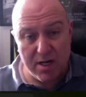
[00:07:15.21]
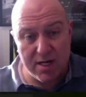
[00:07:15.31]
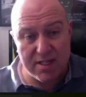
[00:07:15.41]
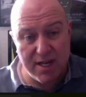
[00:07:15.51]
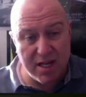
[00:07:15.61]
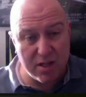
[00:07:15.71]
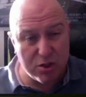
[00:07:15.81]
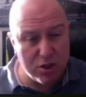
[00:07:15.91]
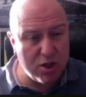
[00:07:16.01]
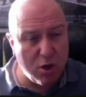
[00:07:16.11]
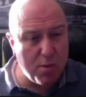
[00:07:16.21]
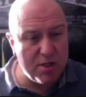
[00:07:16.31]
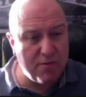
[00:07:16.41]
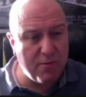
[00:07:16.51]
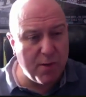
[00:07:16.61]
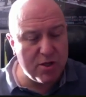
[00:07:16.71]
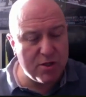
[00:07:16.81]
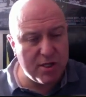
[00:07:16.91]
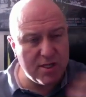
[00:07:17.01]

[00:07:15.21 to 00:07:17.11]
You can see they've got so much information.